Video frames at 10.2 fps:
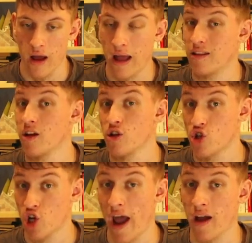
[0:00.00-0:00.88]
and
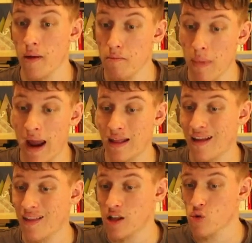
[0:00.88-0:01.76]
checkmate.
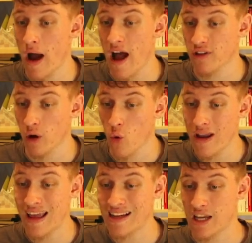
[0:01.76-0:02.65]
And that's why after
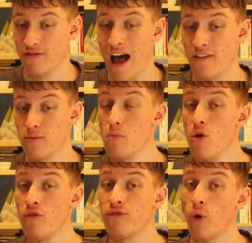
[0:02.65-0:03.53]
queen takes e5,
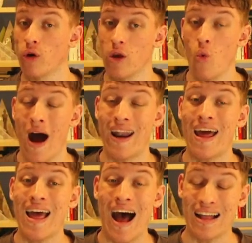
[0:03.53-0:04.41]
move
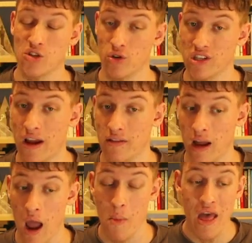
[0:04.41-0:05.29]
41, Hans resigned the
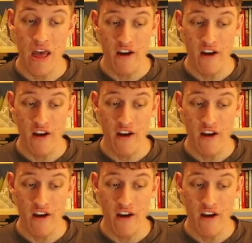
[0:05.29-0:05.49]
game.